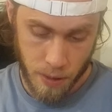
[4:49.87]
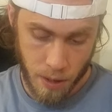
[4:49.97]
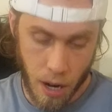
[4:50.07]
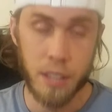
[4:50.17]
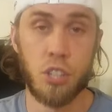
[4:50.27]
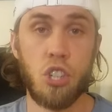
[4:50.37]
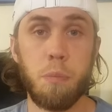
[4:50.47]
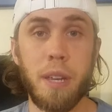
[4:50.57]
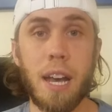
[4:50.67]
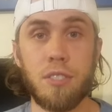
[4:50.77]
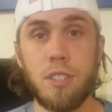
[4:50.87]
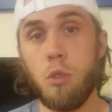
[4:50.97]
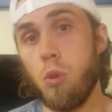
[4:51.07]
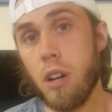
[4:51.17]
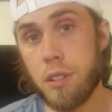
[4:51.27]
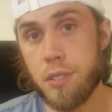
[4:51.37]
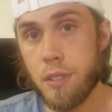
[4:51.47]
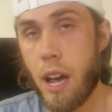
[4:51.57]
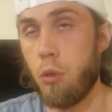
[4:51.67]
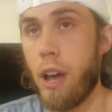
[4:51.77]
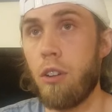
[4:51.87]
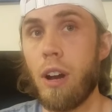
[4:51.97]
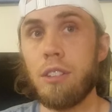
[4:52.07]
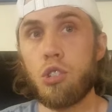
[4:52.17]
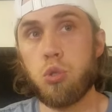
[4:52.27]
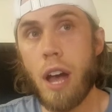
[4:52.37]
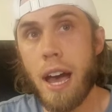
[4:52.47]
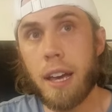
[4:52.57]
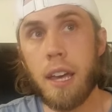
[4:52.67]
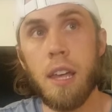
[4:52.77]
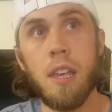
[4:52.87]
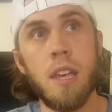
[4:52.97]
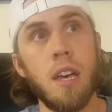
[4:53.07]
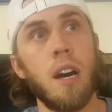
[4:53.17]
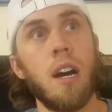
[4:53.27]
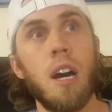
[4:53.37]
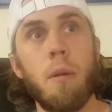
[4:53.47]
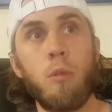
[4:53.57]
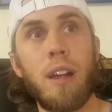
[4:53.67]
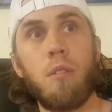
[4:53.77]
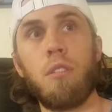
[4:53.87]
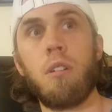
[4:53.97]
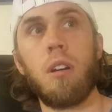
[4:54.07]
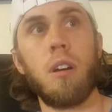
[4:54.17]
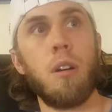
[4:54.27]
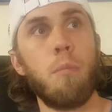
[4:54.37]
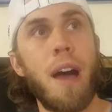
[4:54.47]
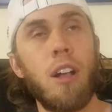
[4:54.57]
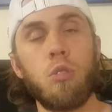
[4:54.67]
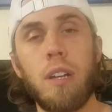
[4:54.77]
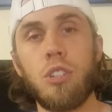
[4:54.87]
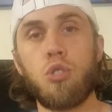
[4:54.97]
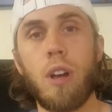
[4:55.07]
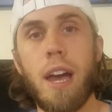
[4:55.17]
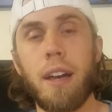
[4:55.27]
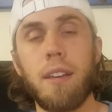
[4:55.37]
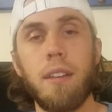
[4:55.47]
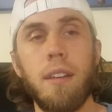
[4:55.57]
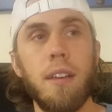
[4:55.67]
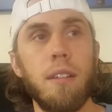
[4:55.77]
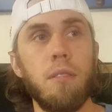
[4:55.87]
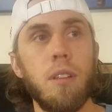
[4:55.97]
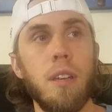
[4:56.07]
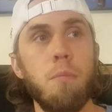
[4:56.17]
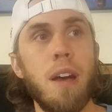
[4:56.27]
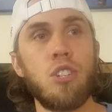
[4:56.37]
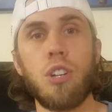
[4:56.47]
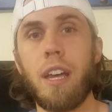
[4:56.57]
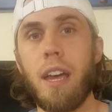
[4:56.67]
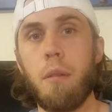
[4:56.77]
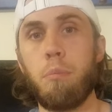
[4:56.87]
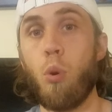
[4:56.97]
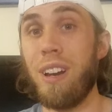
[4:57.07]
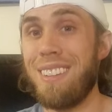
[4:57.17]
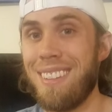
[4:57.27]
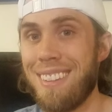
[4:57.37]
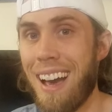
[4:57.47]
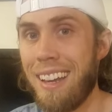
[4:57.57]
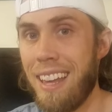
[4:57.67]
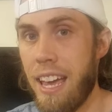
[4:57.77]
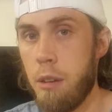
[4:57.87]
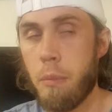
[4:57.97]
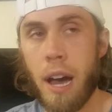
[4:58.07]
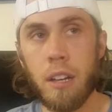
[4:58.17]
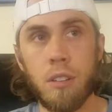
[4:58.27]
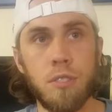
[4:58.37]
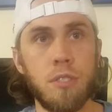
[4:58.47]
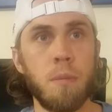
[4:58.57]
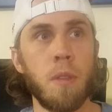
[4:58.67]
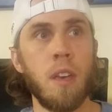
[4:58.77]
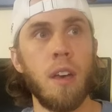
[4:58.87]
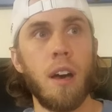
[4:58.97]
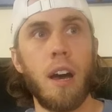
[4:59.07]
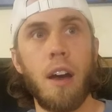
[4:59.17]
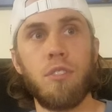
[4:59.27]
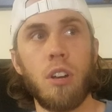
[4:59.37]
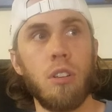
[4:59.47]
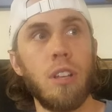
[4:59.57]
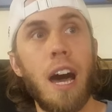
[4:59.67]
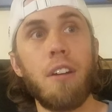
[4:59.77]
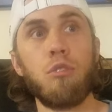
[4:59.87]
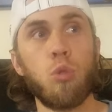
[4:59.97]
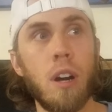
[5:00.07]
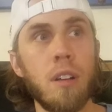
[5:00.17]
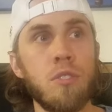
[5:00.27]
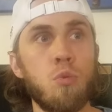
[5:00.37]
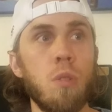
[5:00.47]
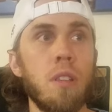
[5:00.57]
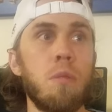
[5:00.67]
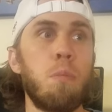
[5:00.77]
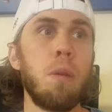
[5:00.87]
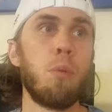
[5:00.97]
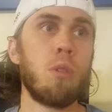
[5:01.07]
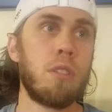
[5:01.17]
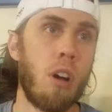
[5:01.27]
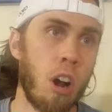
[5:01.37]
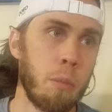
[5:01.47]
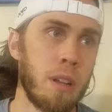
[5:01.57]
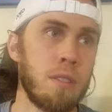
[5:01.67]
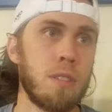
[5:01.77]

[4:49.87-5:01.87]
All right, the GPS, it works. I ran around the track. I ran a mile around the track. It measured it at 0.98 miles. I've done a lot of runs with people with Garmin's.